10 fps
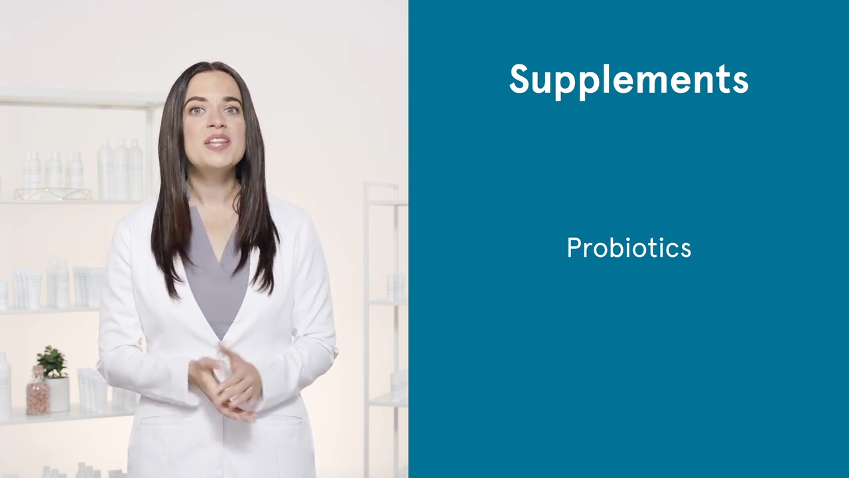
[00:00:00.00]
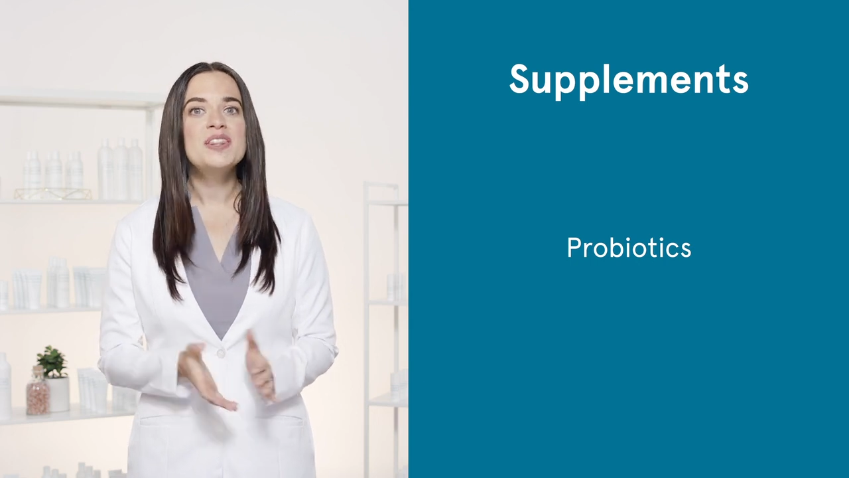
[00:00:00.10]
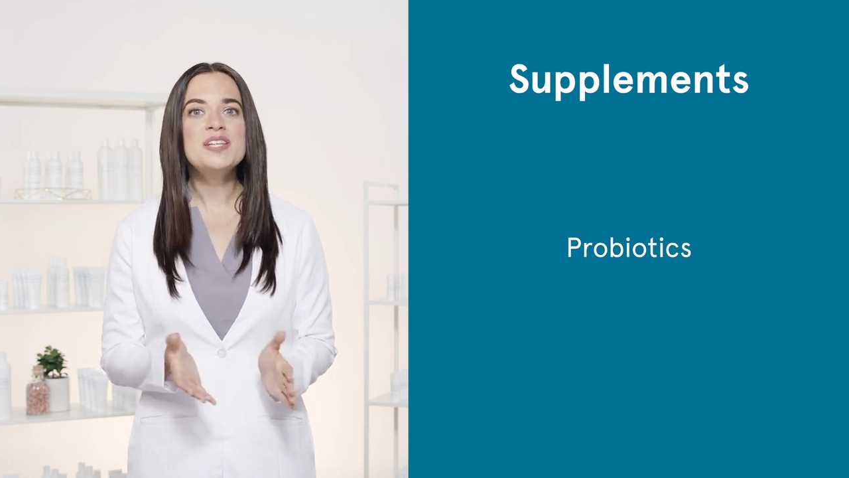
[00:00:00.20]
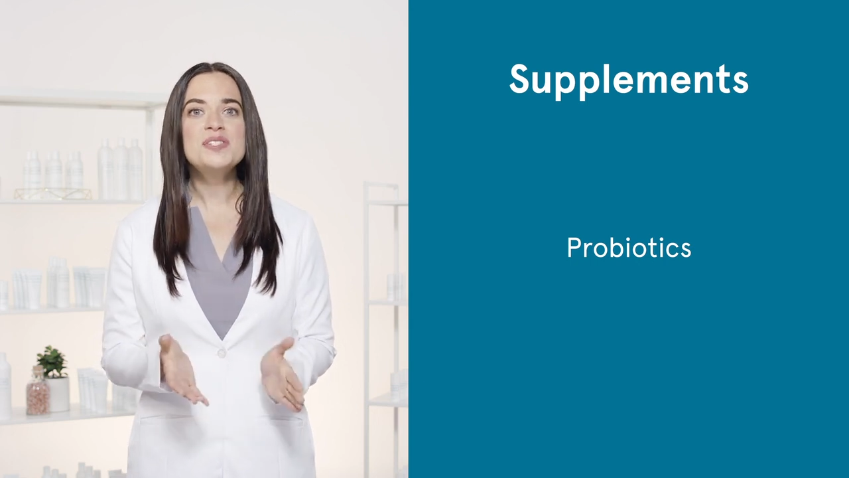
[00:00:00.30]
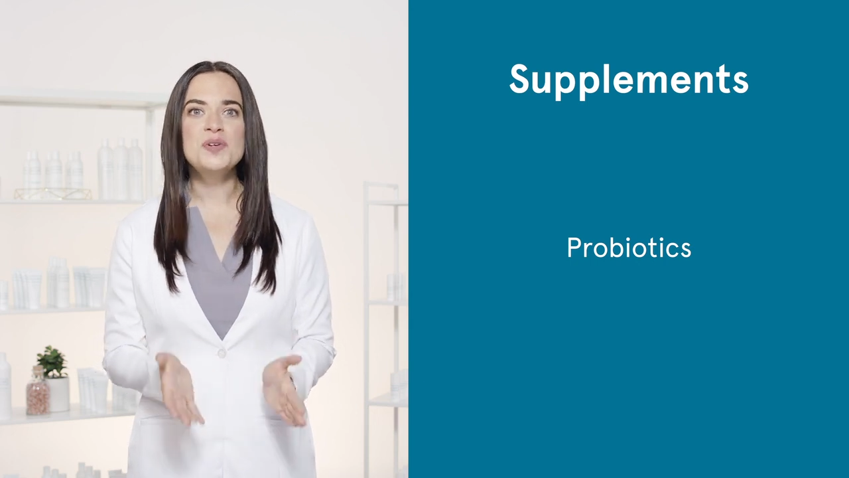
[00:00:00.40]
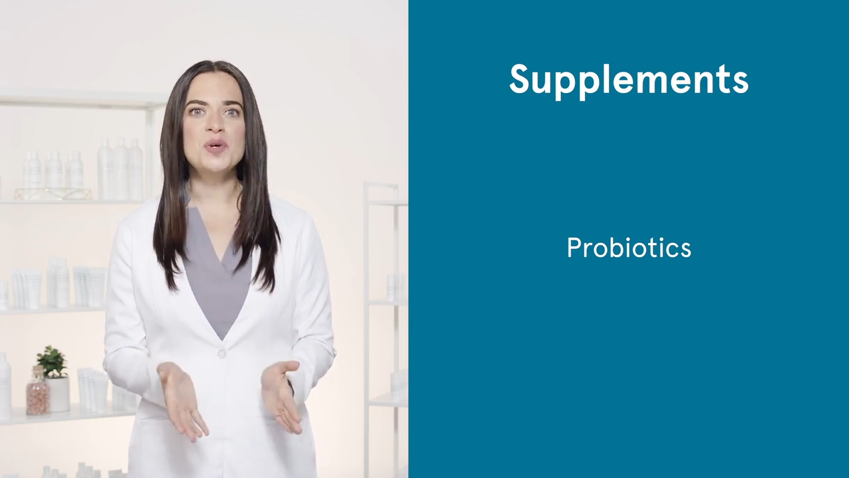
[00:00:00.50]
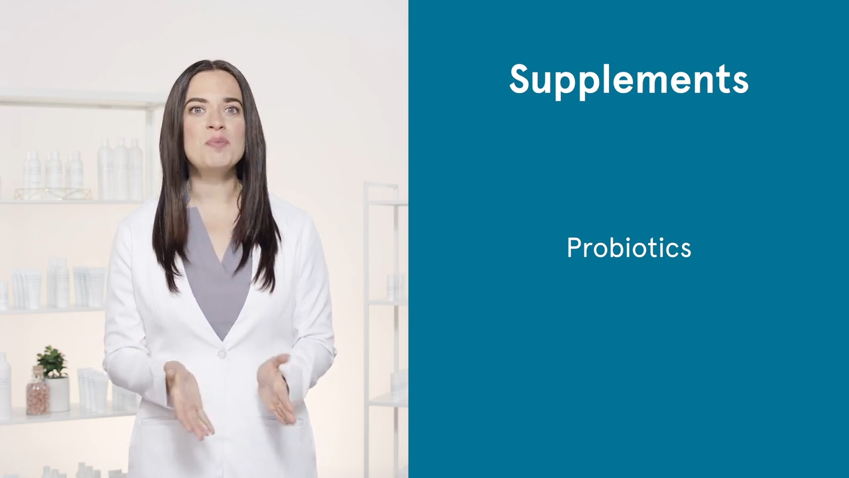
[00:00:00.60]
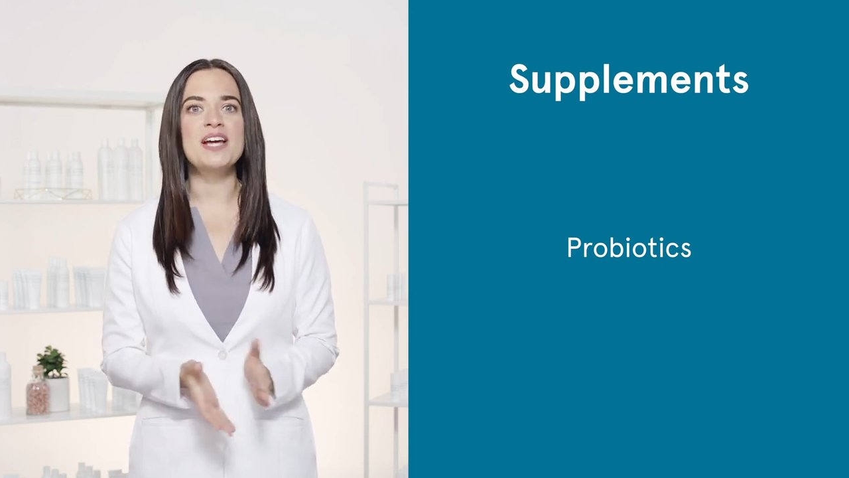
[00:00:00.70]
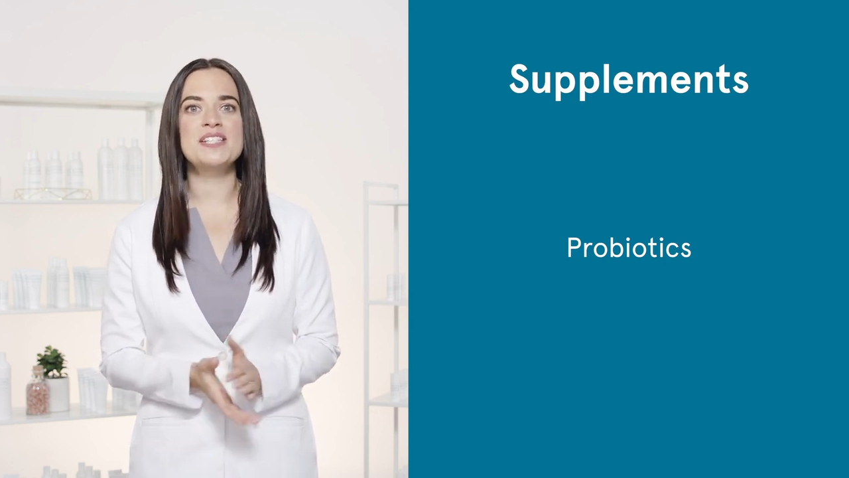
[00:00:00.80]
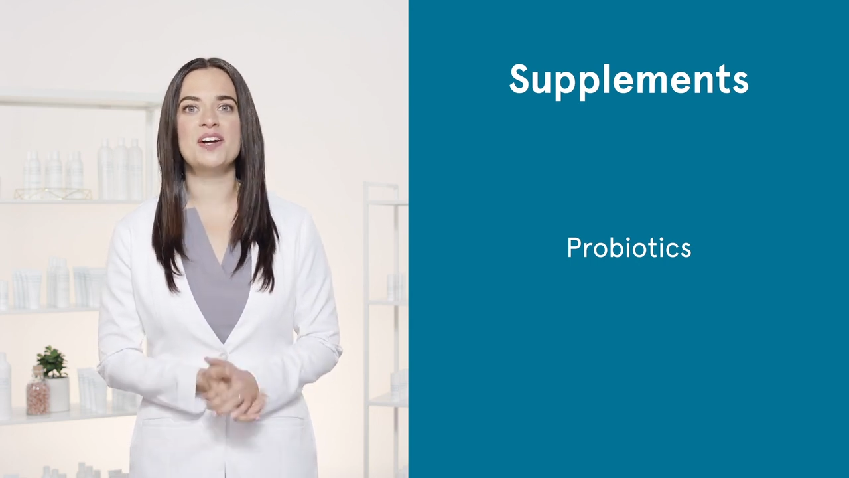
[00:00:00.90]
These good
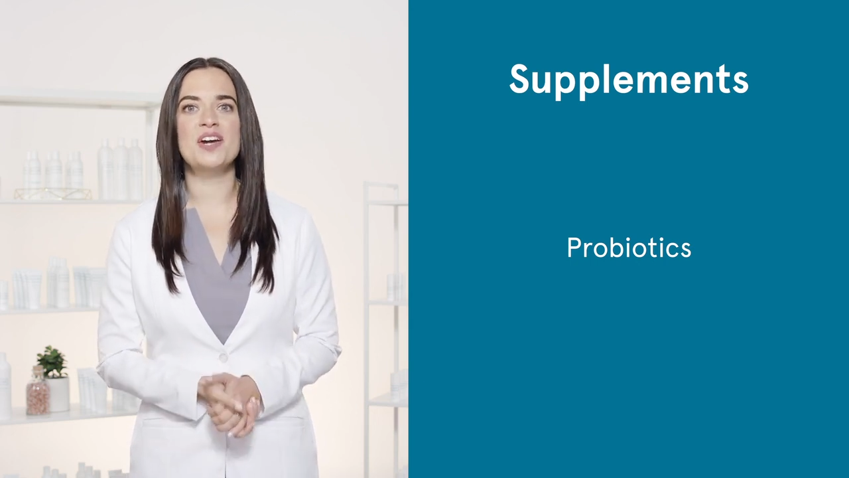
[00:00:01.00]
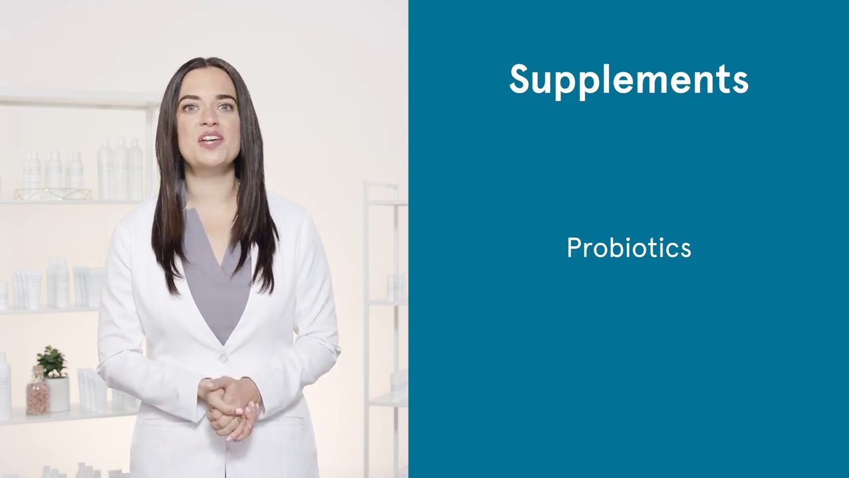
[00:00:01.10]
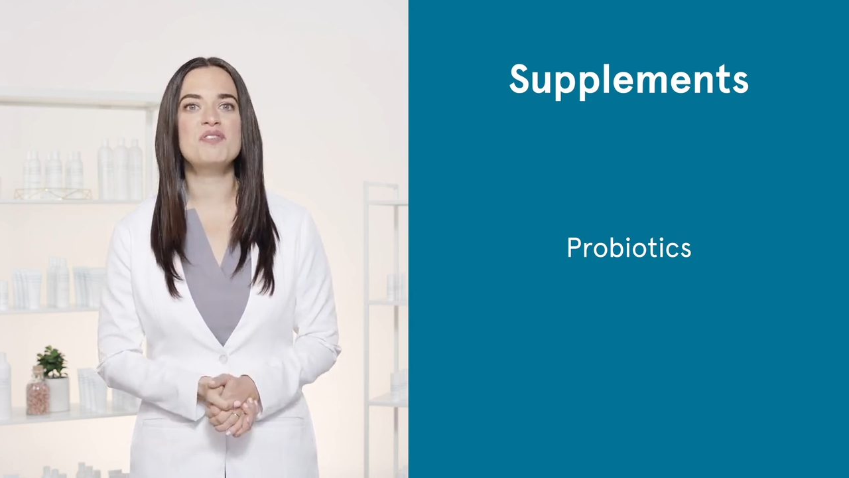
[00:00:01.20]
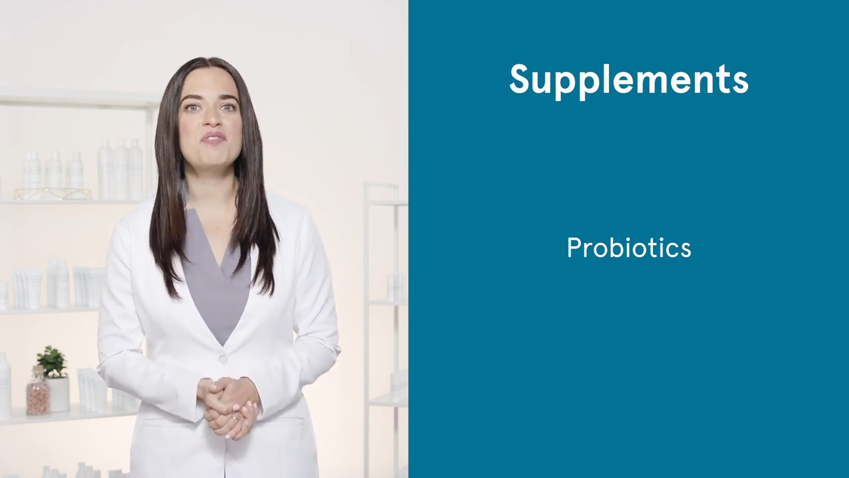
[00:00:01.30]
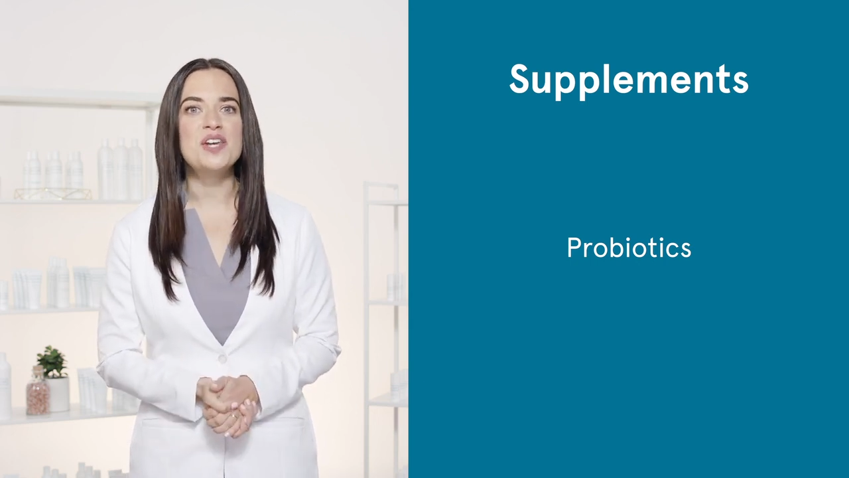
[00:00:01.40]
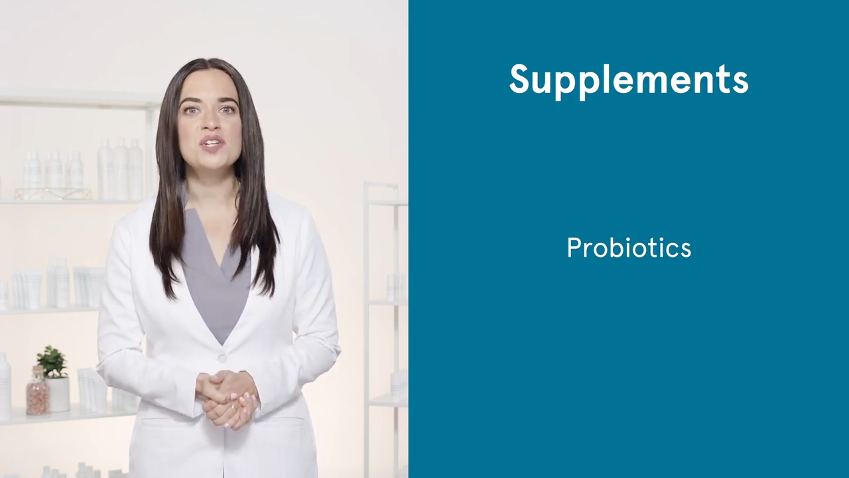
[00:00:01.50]
bacteria defend